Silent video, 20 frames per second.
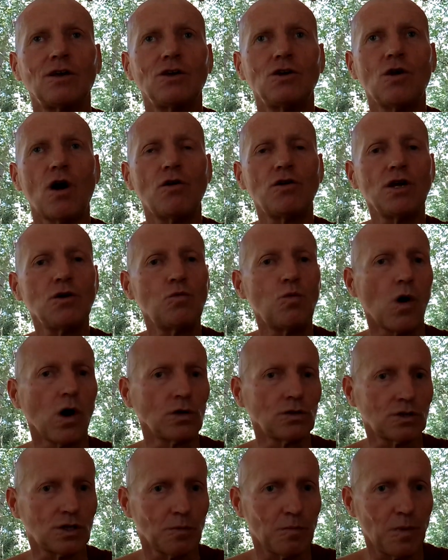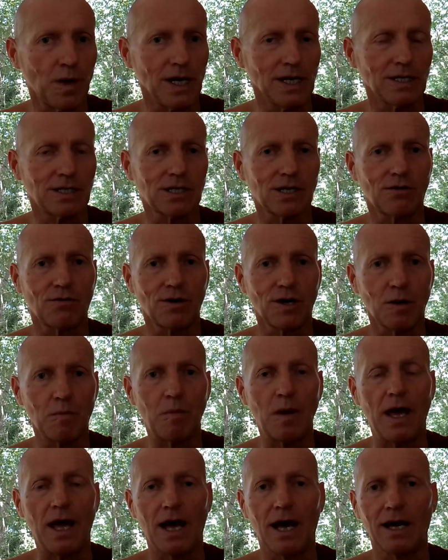You only want a pizza and a
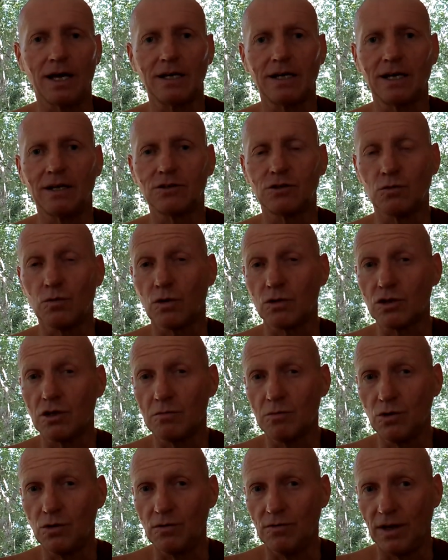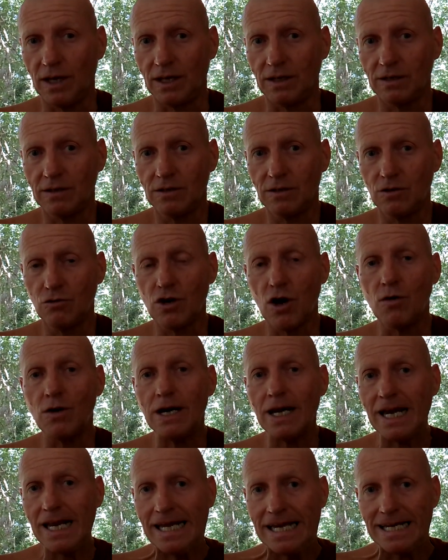beer and to watch a movie. You
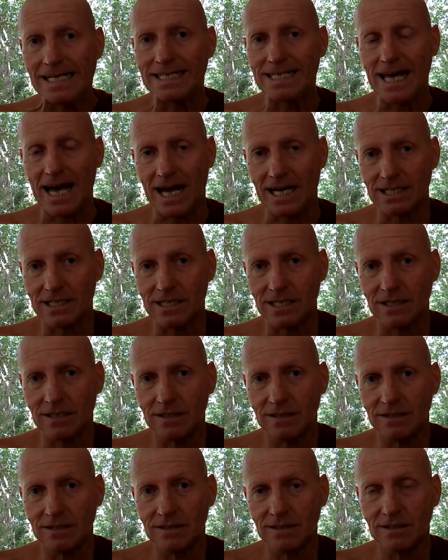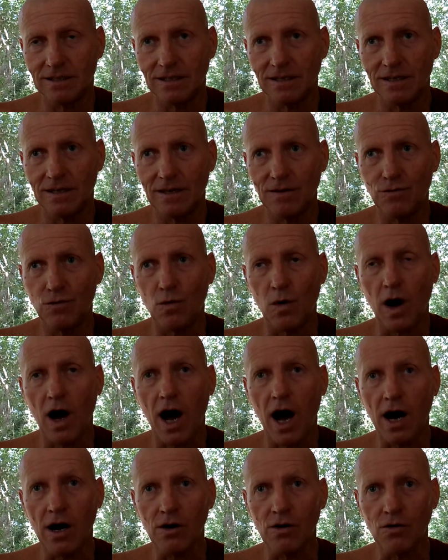don't need that. If you're
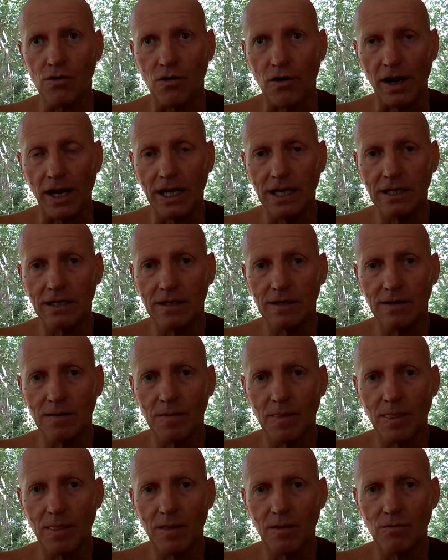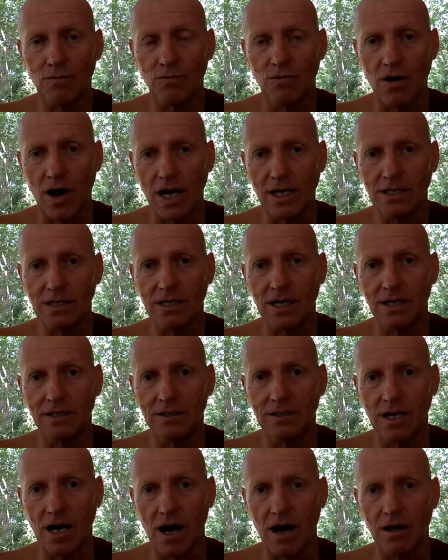hungry, rice
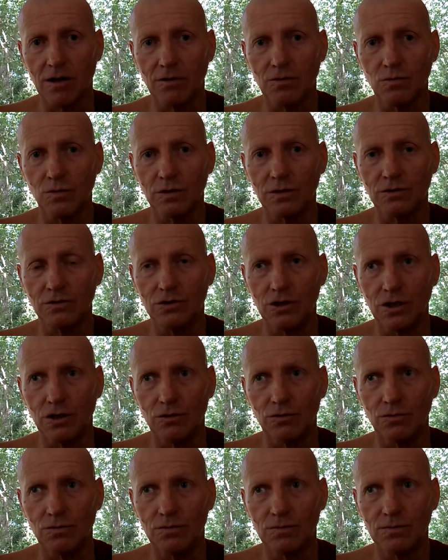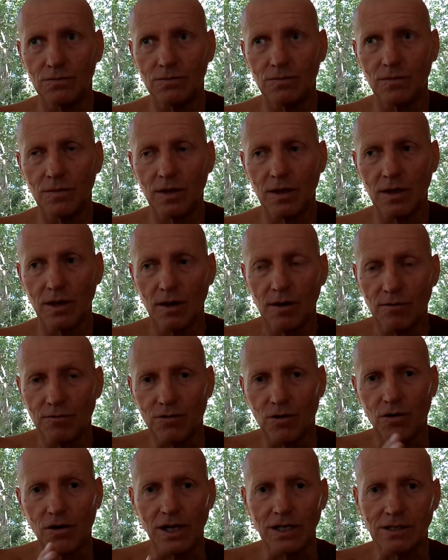and dal will do.
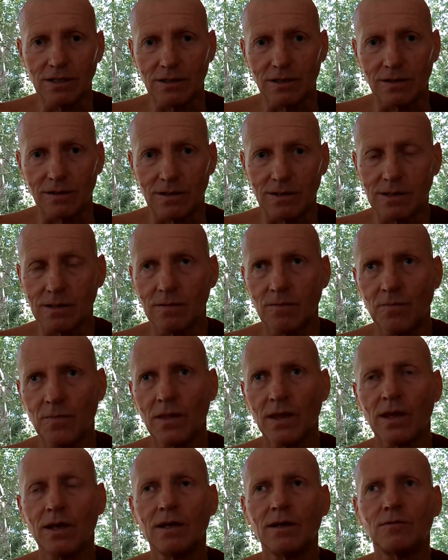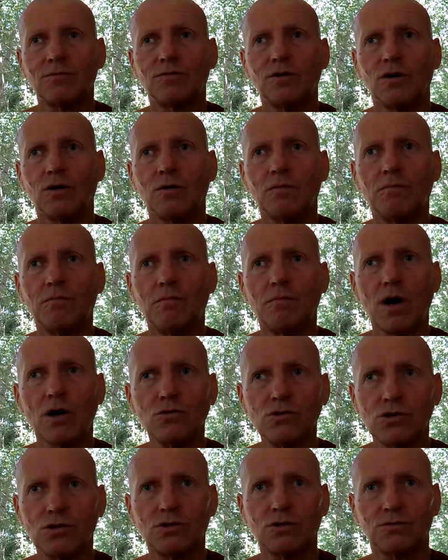For instance, for
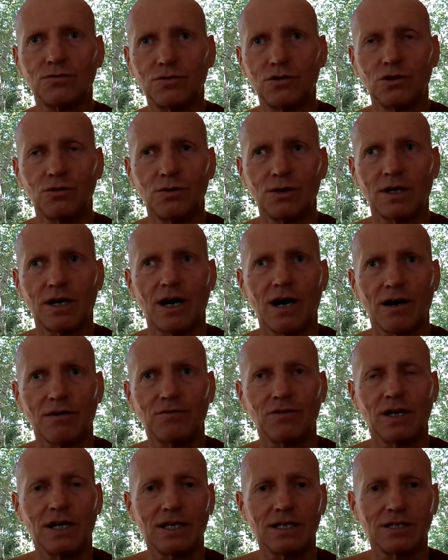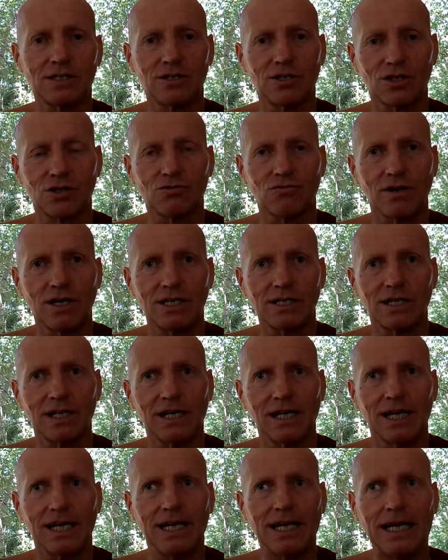most of 2.5 years just
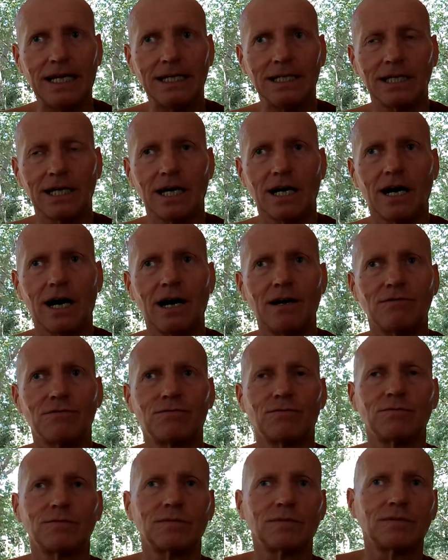recently in India, I've